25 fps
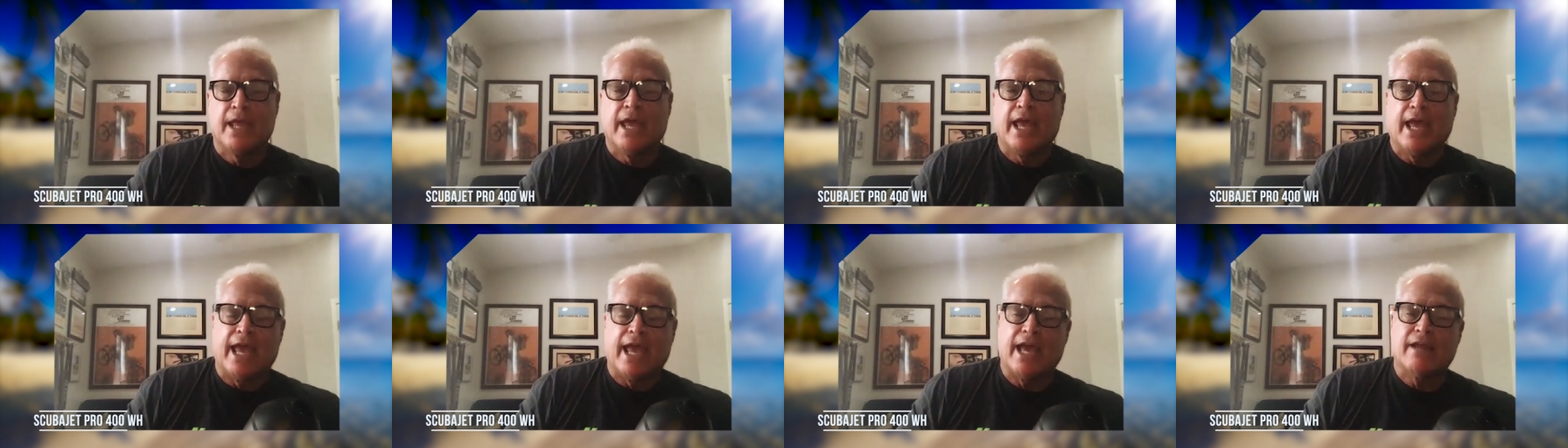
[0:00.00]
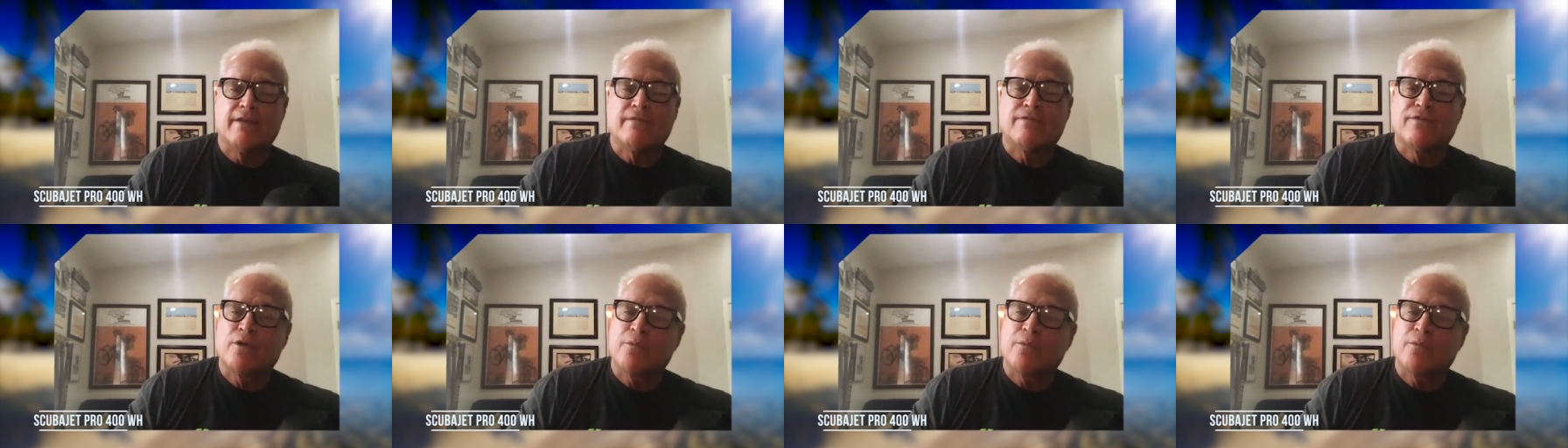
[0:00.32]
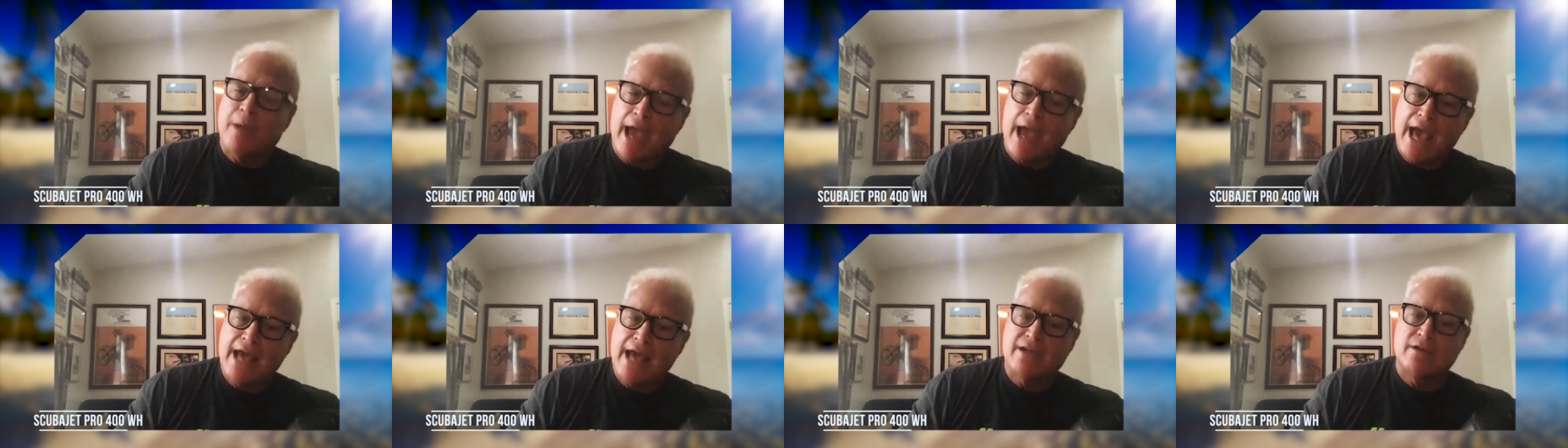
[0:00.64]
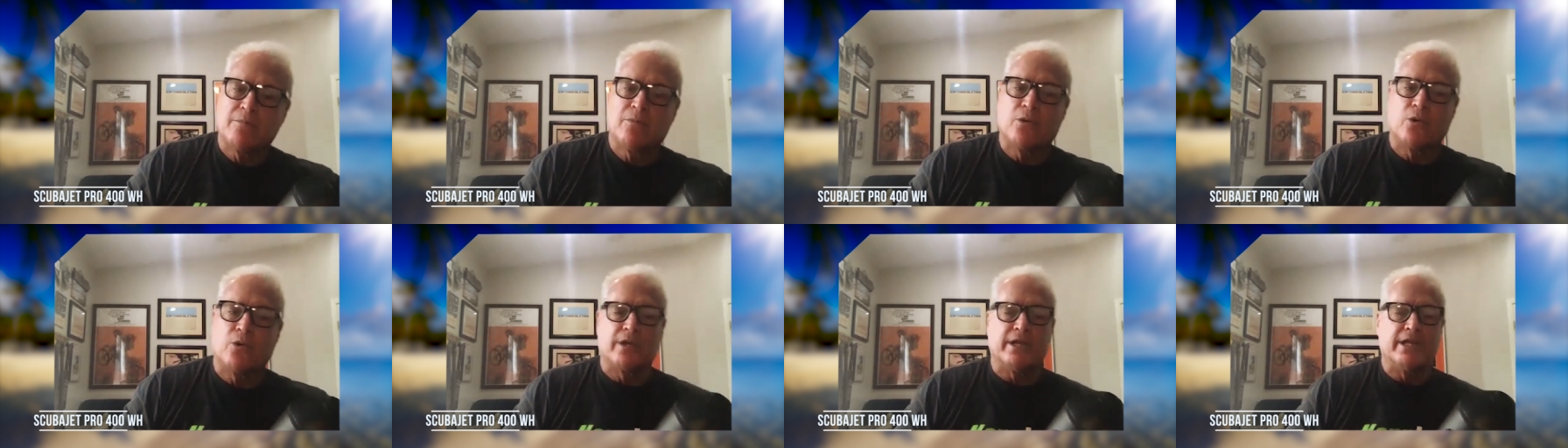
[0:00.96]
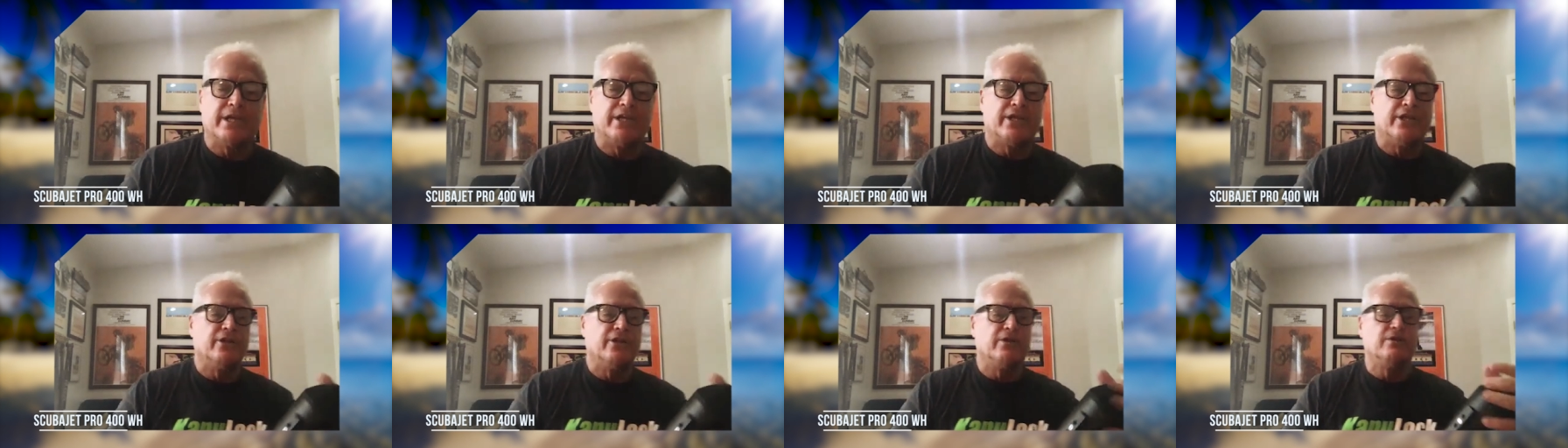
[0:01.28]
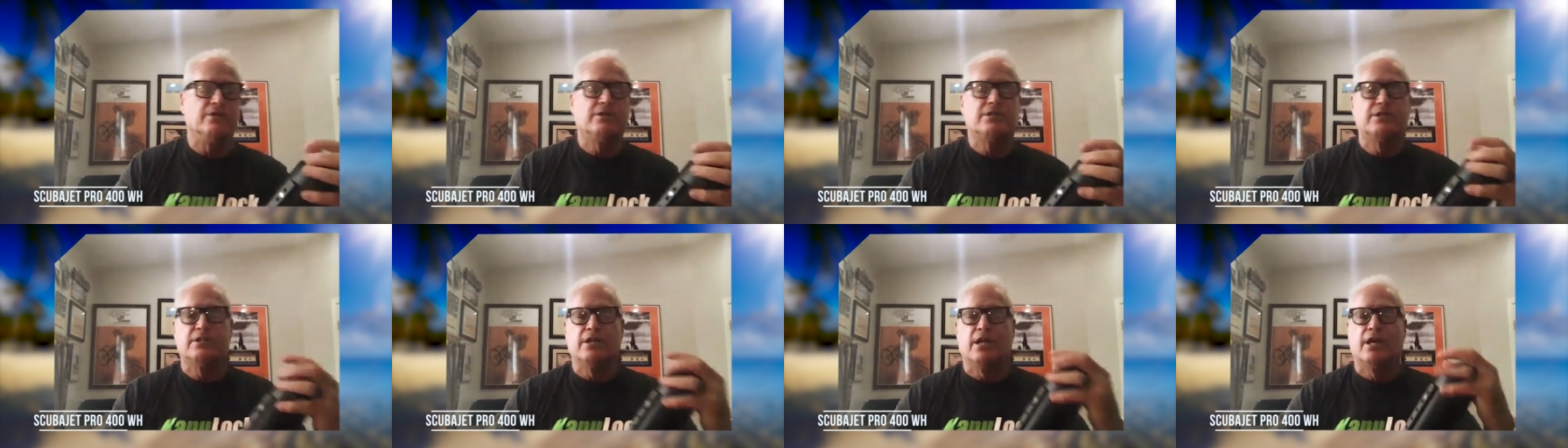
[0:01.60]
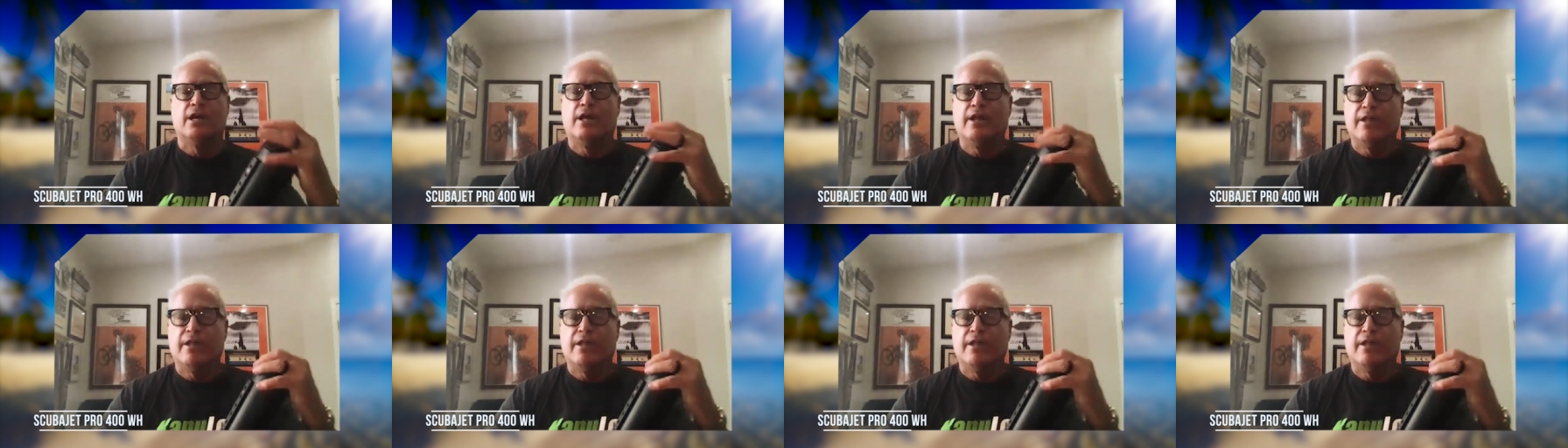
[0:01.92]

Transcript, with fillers: and for paddleboarding use,